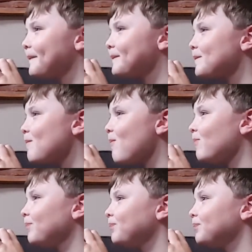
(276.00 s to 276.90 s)
The
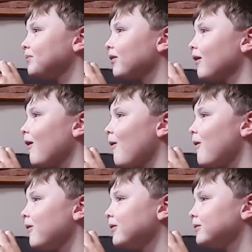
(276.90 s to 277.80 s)
table. Put
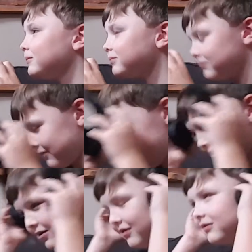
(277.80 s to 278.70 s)
them back on.
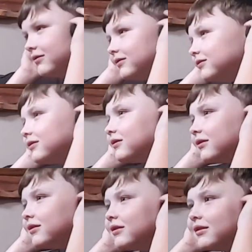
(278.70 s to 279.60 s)

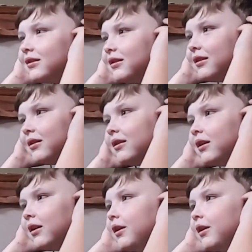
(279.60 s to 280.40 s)
Is going.